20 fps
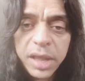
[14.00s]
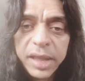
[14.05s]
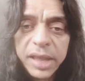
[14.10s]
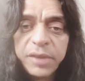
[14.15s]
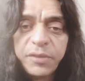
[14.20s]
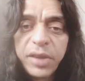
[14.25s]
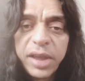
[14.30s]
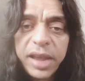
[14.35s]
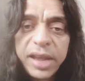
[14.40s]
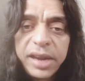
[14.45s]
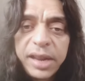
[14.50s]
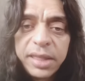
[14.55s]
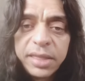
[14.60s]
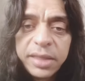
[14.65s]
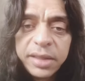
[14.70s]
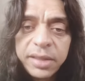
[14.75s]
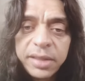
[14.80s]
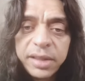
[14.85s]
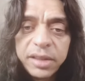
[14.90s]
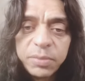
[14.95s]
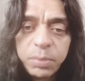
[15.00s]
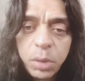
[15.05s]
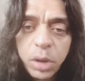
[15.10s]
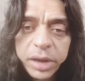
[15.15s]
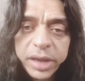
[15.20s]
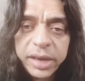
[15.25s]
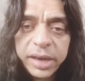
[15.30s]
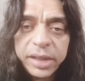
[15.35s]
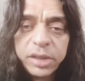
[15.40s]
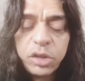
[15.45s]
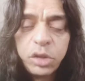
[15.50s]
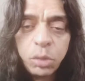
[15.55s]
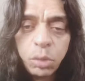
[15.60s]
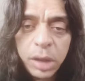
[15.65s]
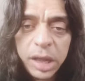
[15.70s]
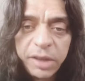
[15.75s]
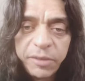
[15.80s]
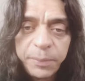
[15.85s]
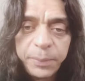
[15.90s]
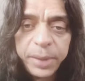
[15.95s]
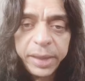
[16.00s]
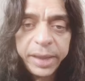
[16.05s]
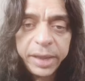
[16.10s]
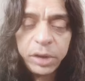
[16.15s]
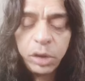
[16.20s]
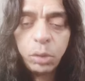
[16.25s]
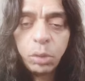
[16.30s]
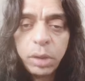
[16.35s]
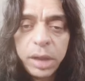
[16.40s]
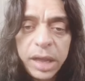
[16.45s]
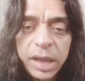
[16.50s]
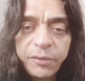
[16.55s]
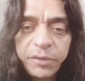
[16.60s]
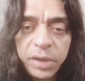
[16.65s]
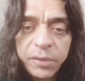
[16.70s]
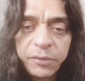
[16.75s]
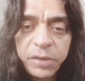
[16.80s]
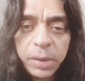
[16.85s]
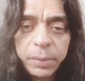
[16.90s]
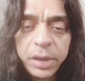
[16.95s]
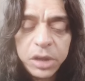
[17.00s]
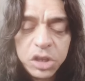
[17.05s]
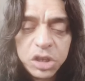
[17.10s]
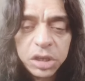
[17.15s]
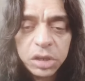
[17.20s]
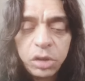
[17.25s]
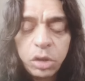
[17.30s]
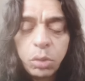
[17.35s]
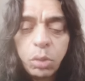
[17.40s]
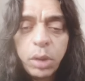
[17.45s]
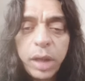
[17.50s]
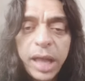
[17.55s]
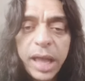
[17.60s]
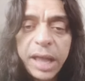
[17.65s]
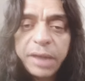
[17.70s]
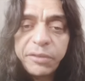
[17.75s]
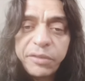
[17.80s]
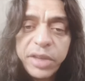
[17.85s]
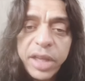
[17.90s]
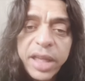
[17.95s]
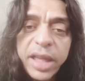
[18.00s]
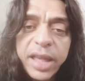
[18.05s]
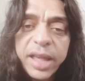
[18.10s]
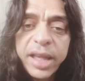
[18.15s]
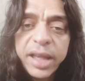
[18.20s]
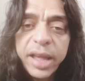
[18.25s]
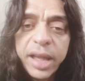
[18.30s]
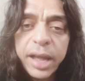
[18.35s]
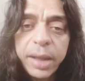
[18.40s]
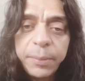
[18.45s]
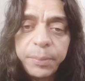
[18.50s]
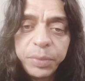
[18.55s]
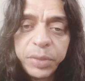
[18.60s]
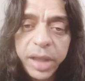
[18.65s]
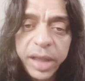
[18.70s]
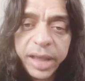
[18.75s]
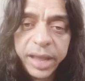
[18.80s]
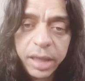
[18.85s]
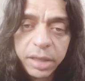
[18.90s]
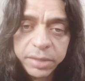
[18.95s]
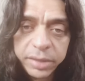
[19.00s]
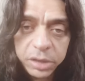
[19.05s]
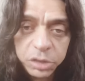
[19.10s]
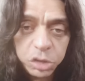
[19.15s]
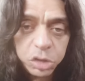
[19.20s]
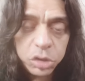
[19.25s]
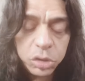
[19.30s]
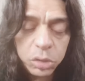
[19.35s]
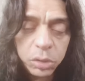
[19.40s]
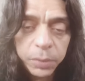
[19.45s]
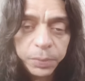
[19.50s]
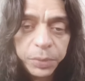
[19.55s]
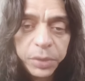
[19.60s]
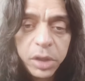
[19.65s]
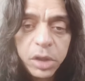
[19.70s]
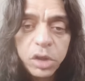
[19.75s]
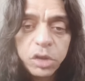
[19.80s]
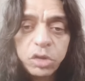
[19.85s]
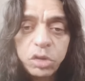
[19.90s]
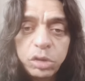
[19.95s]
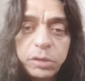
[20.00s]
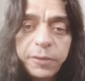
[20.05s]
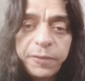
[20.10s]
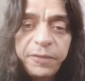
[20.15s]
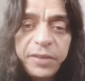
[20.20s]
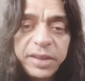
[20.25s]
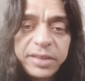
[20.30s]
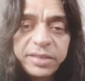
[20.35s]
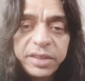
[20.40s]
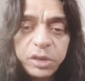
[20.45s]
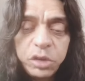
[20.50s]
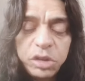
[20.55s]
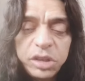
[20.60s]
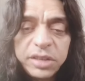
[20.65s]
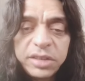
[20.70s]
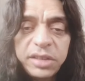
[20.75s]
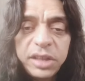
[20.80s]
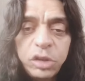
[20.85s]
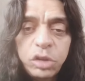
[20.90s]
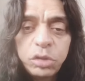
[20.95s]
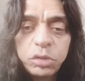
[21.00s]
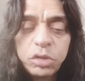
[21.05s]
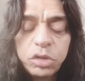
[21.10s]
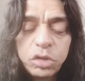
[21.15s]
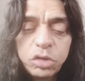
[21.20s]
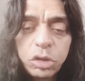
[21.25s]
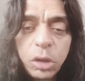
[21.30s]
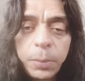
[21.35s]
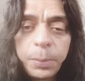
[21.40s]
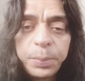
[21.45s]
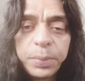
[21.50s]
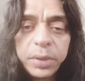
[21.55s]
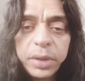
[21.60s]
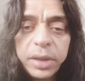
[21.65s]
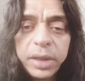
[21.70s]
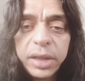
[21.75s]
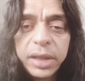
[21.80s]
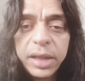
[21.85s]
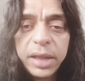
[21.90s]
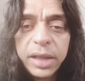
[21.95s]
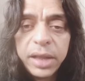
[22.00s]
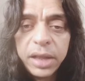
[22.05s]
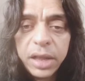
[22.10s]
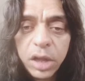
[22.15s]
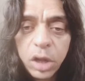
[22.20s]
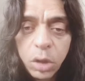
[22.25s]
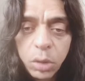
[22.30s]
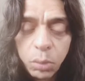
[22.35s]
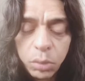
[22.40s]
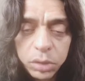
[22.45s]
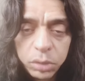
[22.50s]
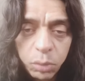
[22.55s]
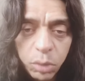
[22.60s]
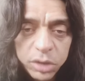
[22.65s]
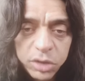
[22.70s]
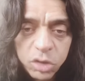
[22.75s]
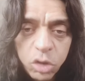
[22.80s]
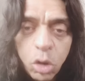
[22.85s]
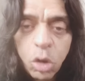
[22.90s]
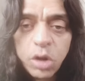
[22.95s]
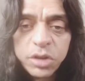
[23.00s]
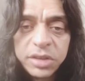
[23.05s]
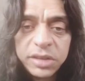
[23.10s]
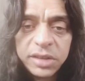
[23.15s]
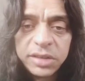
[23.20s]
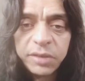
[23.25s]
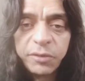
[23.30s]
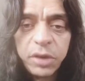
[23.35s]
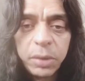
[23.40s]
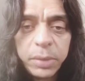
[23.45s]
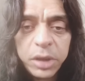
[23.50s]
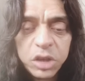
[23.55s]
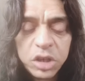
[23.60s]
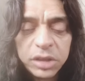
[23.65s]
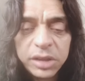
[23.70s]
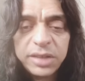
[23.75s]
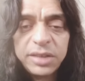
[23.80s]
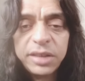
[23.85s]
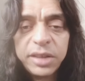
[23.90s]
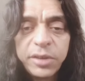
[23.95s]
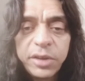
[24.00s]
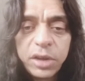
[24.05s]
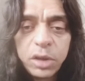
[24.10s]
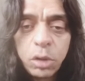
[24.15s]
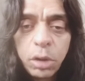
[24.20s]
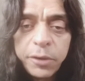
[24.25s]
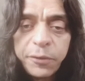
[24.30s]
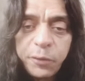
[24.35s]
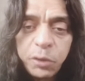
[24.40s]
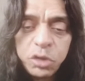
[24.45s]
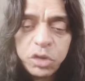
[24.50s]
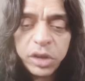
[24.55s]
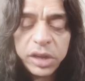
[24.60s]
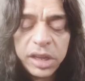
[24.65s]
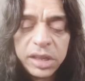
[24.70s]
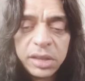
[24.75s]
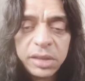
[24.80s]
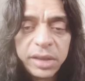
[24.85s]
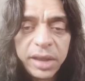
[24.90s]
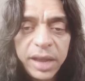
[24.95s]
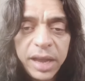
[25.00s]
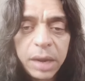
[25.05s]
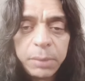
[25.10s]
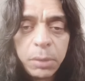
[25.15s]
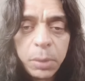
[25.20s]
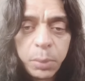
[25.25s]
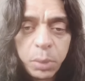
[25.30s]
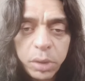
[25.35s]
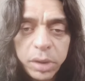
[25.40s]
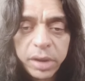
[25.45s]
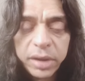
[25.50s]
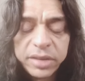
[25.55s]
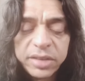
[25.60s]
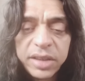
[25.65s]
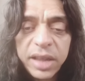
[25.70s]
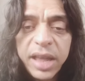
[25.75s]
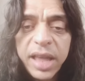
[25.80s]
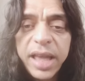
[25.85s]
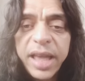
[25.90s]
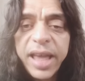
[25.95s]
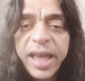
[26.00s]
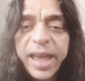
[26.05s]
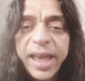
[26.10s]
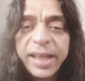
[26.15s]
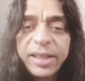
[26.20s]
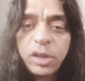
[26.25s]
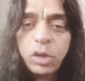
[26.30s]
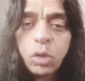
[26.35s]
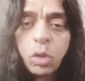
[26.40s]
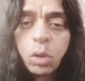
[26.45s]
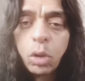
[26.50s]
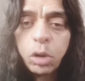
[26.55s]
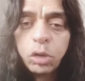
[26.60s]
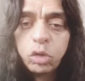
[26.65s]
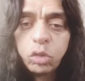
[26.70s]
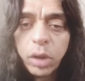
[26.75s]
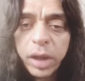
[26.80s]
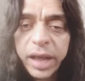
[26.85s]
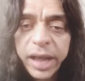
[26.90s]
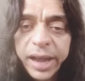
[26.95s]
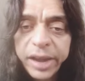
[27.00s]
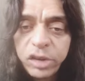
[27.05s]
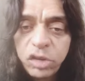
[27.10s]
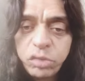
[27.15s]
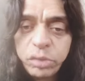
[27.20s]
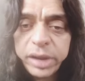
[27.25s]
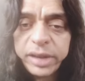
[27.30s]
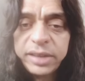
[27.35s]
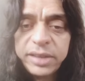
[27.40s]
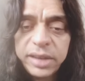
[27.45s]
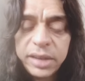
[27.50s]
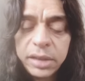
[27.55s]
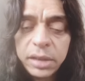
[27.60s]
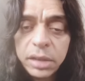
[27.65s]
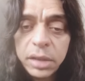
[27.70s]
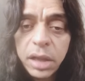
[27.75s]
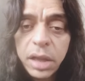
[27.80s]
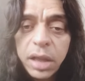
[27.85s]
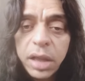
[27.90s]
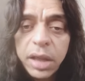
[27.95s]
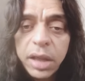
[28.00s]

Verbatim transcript: If anything is blocking it, you will have pain, you will have inflammation, you will have um, a health issue. So to fix it, you just need to stop what's causing this inflammation. This is a cooked food, you're eating, the animal products, and go onto a hydrating